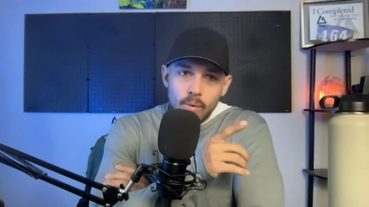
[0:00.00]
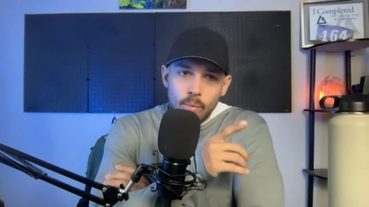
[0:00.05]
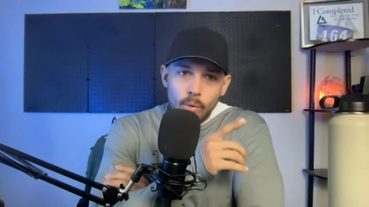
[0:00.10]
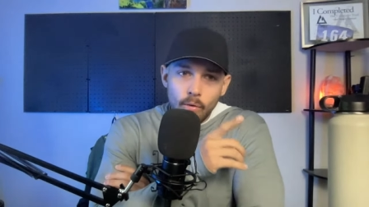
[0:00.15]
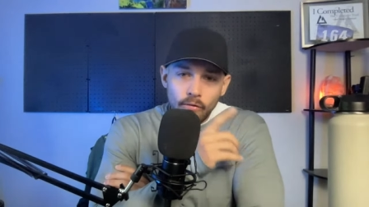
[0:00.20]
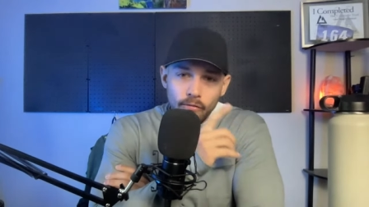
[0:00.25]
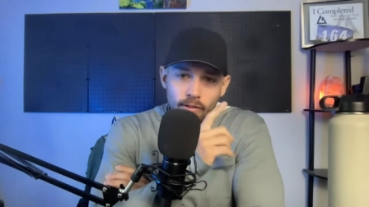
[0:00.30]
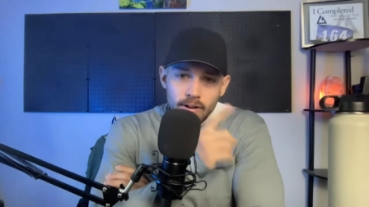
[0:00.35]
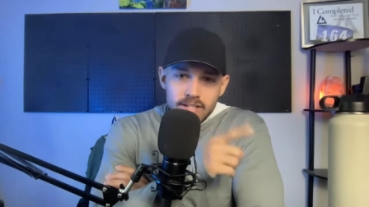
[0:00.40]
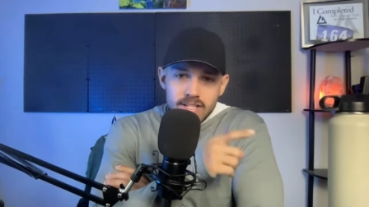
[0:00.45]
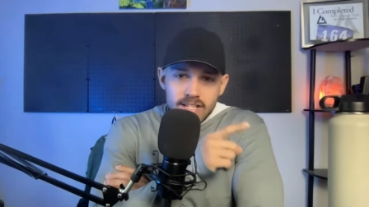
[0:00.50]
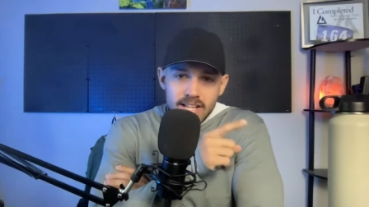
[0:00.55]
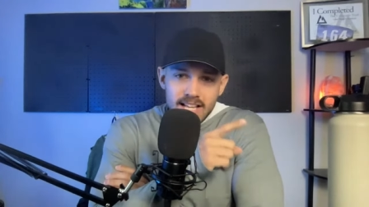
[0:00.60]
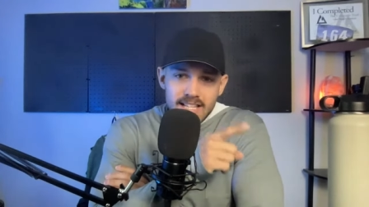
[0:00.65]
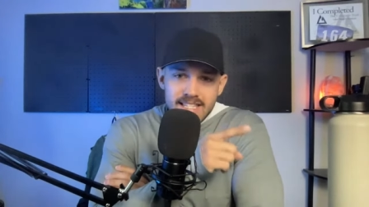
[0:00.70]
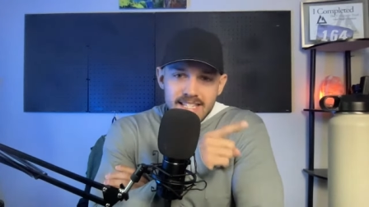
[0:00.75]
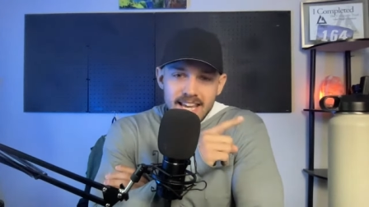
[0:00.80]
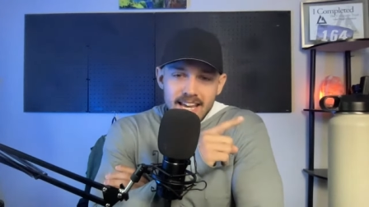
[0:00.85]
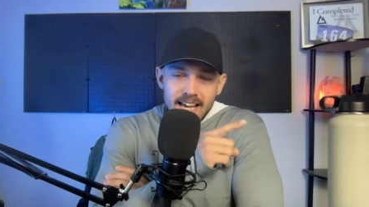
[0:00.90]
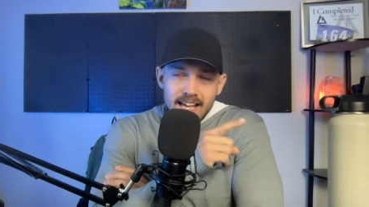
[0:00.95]
Well, first
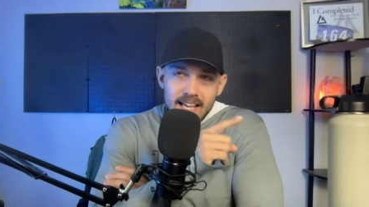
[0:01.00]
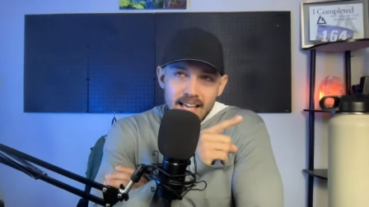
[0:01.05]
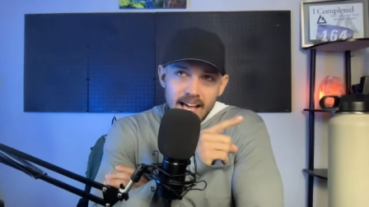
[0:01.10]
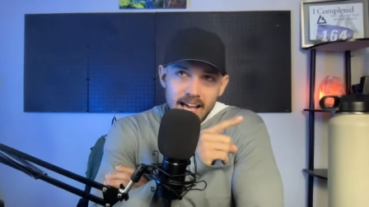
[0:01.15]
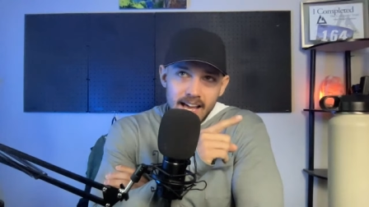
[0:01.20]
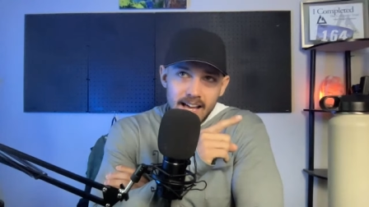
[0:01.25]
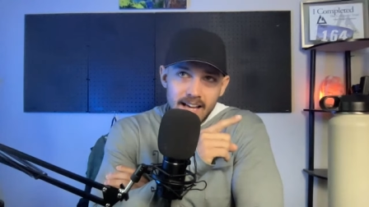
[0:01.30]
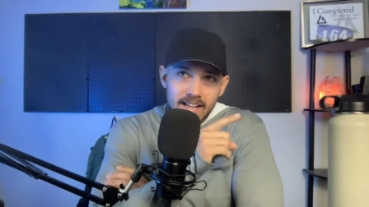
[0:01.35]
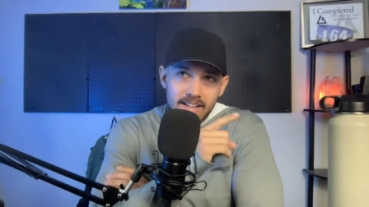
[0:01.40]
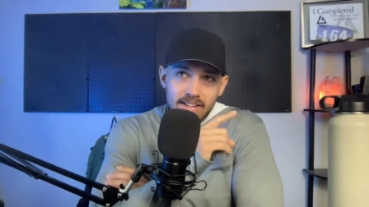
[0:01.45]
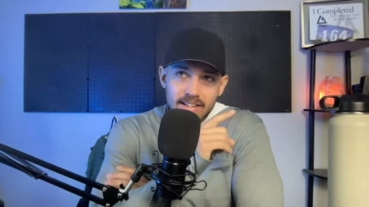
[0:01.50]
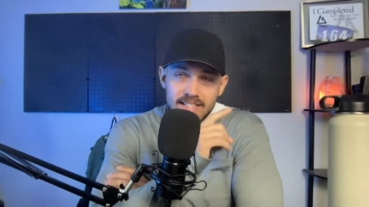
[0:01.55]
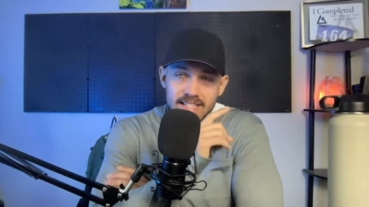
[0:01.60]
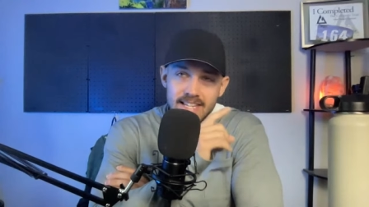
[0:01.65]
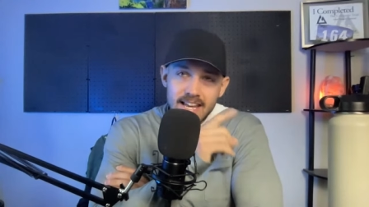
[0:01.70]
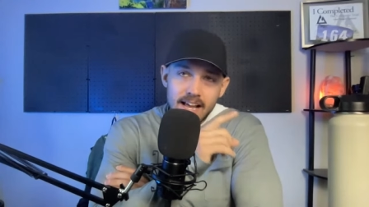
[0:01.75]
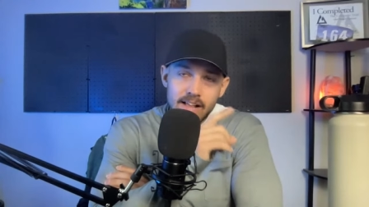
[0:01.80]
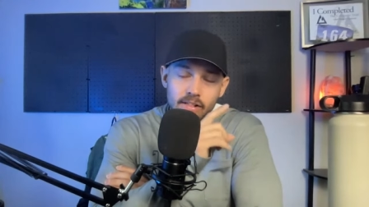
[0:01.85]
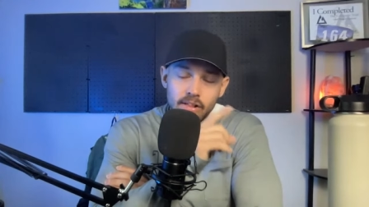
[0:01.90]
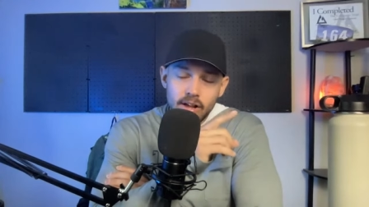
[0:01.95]
let's take a
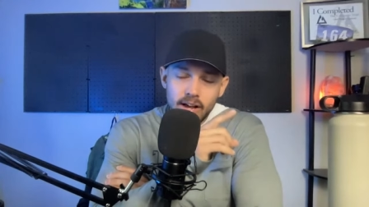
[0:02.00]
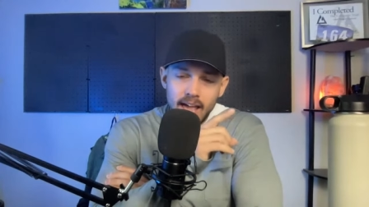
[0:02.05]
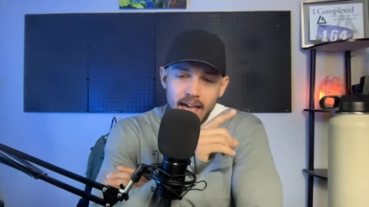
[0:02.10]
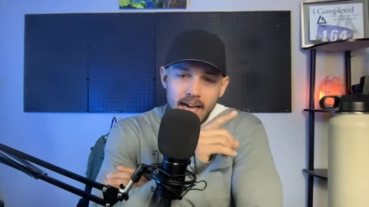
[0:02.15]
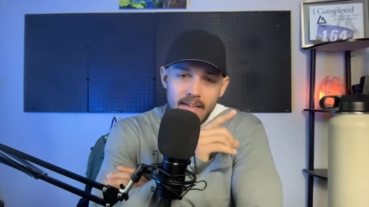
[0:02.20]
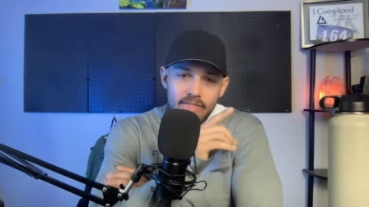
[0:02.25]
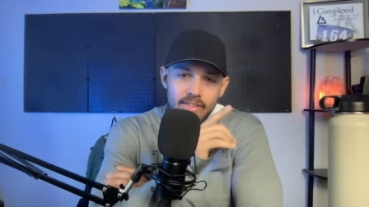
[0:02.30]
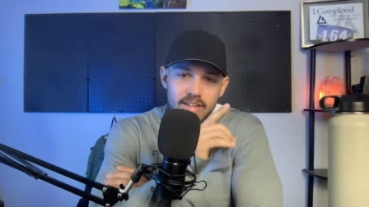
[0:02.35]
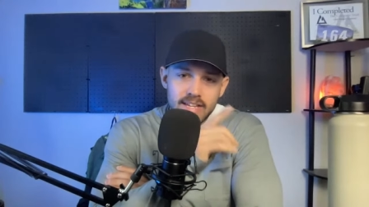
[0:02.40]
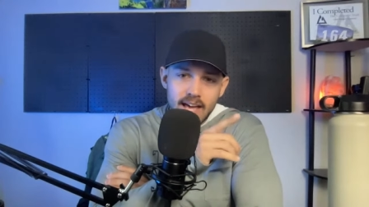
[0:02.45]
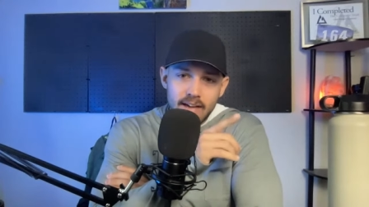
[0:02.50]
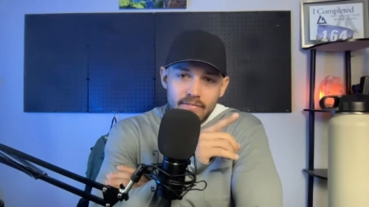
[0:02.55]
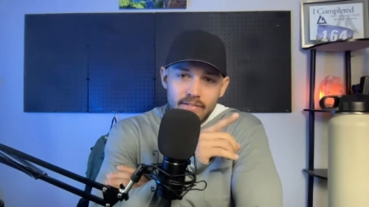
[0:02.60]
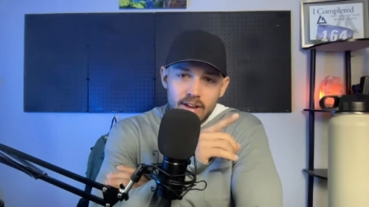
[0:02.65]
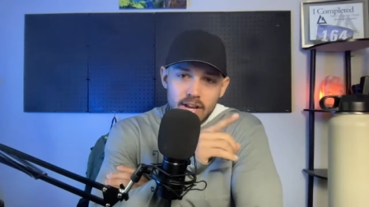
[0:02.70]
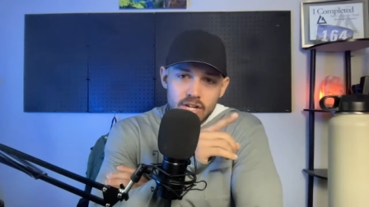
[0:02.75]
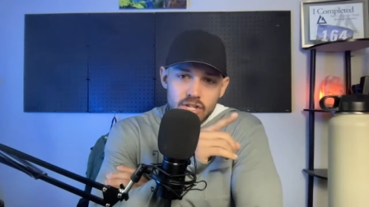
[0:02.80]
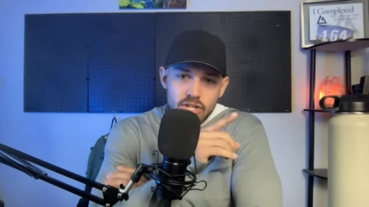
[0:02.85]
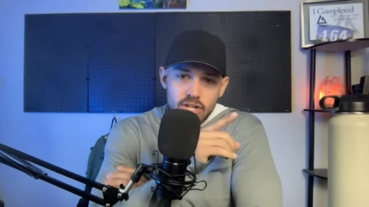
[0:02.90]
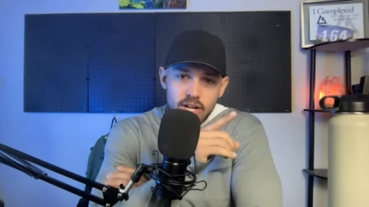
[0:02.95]
let's take a look at the
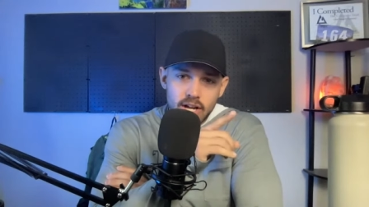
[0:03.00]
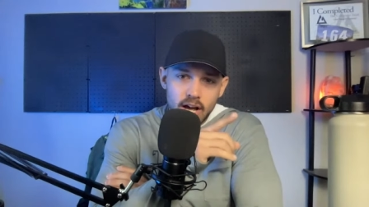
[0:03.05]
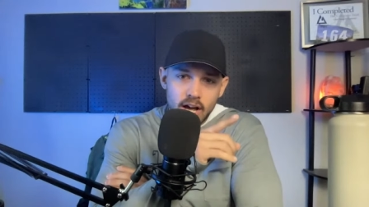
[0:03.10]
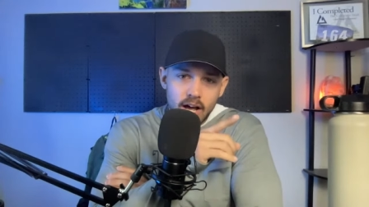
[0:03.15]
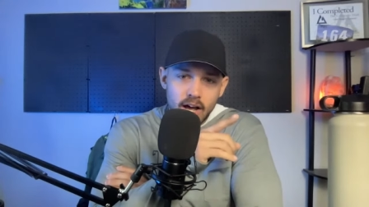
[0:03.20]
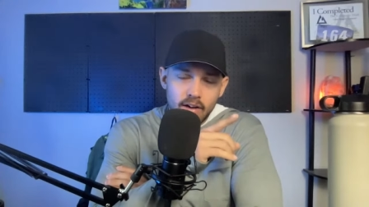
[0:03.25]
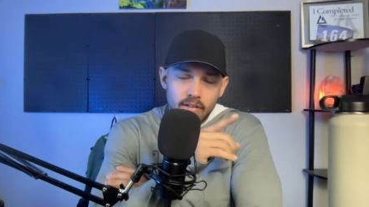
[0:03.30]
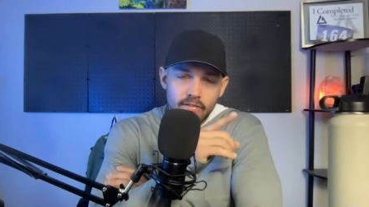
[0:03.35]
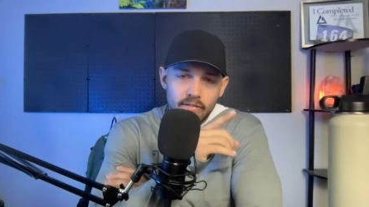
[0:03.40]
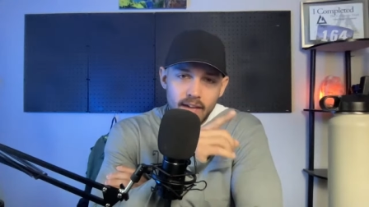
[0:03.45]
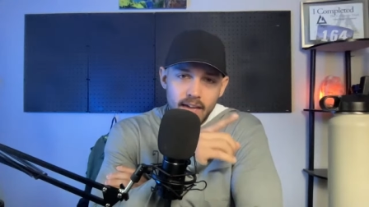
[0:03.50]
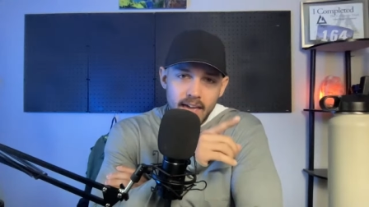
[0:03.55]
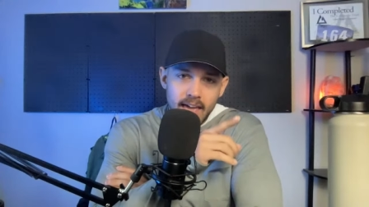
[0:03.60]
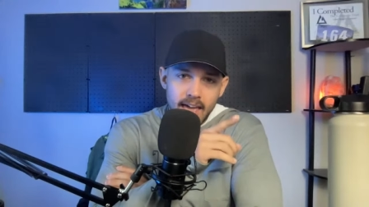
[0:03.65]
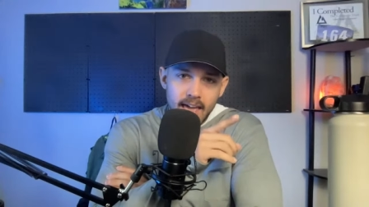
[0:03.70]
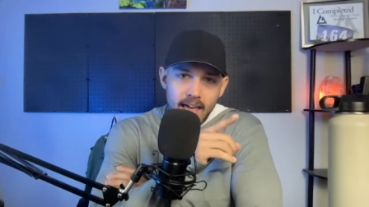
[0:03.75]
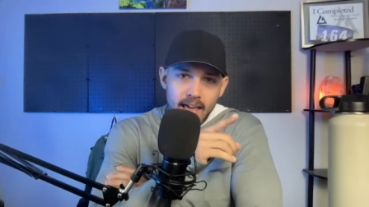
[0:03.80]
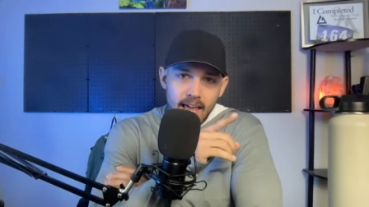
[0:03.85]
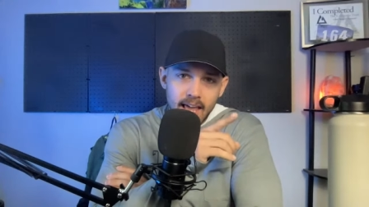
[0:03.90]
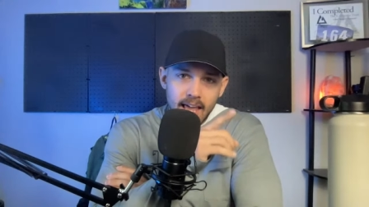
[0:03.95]
definition of
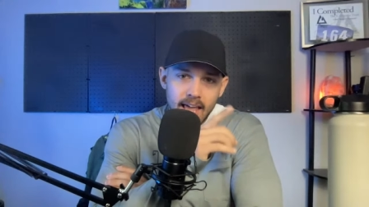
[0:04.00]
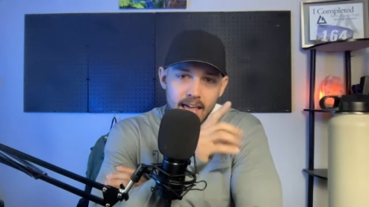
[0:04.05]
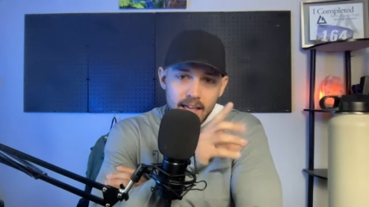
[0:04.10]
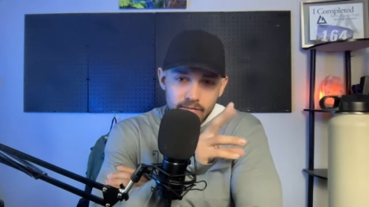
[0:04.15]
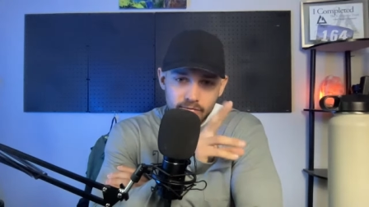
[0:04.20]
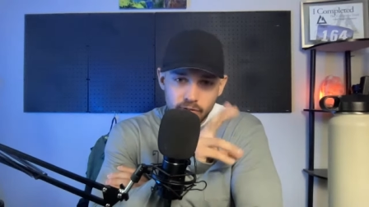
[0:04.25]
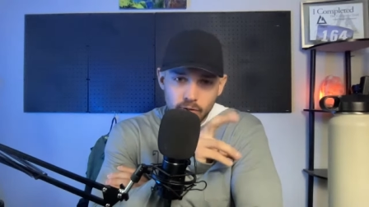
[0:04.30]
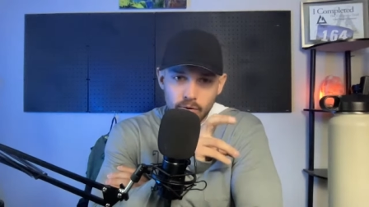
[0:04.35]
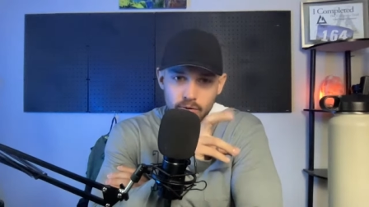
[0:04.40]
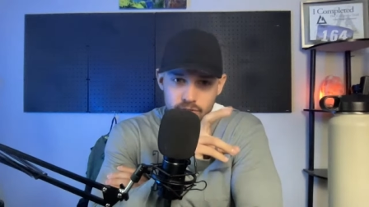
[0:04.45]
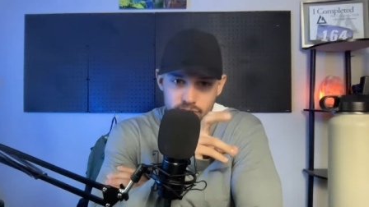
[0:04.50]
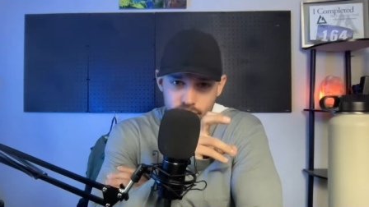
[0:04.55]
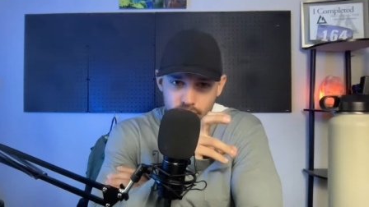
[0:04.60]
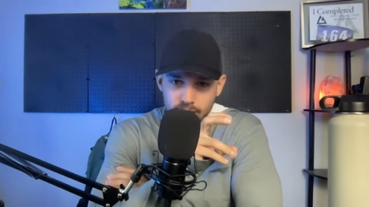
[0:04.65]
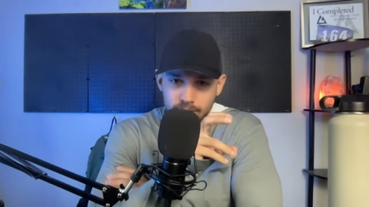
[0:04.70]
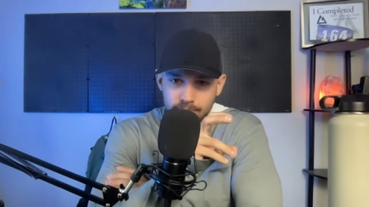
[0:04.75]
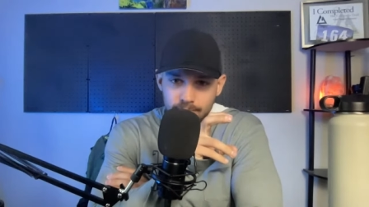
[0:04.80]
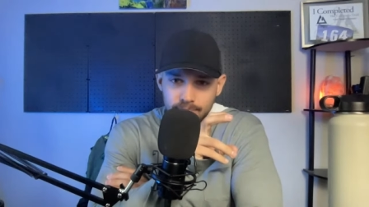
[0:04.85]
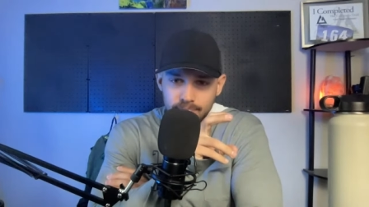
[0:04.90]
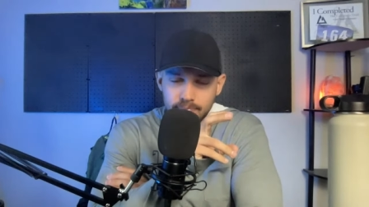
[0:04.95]
a influencer.